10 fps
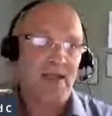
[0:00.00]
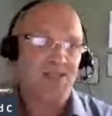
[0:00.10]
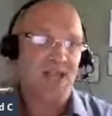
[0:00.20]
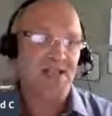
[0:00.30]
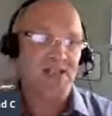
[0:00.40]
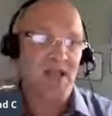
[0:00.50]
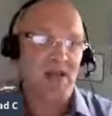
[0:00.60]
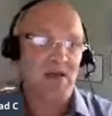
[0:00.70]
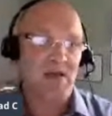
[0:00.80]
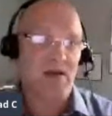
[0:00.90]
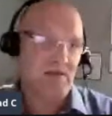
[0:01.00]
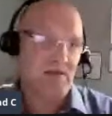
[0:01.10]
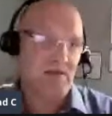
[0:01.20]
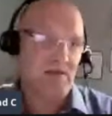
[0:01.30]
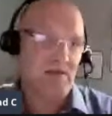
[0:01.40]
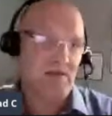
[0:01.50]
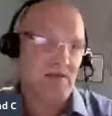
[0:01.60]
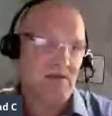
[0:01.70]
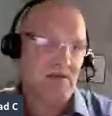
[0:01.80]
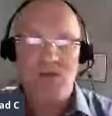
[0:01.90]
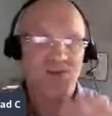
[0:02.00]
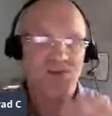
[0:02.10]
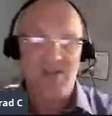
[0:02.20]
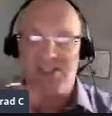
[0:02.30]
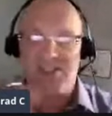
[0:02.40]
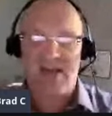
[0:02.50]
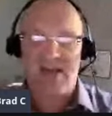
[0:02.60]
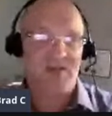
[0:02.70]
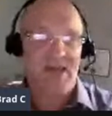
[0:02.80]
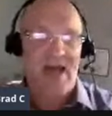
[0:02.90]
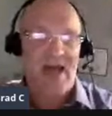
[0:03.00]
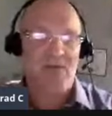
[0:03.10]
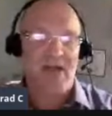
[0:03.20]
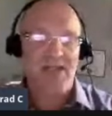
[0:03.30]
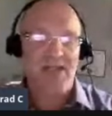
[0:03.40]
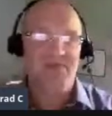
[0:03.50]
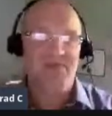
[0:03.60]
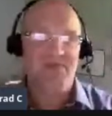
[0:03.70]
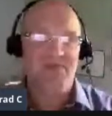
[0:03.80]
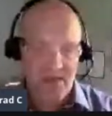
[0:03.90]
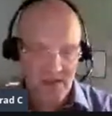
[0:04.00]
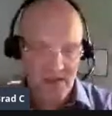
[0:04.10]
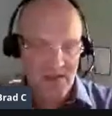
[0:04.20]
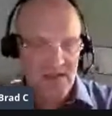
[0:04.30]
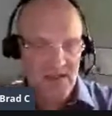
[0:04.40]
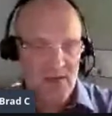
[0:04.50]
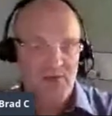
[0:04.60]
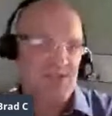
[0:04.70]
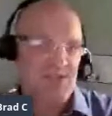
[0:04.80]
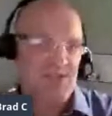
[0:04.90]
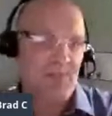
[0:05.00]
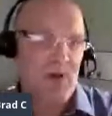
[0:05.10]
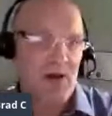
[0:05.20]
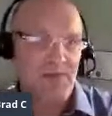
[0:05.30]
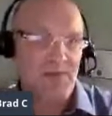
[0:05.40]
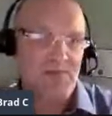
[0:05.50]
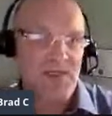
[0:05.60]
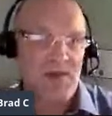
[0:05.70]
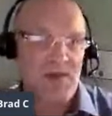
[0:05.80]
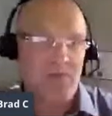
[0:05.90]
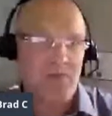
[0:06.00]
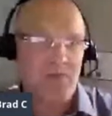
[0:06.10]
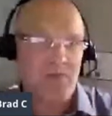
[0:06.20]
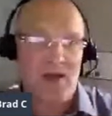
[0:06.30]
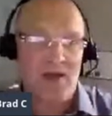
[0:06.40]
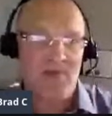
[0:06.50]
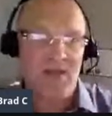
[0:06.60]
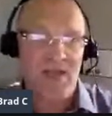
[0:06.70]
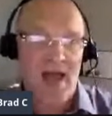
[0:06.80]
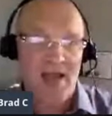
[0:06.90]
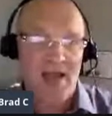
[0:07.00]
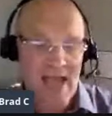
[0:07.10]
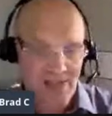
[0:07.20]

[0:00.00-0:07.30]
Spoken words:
it changes color automatically. Once you have it set for that range of data, it will just keep on, if the 9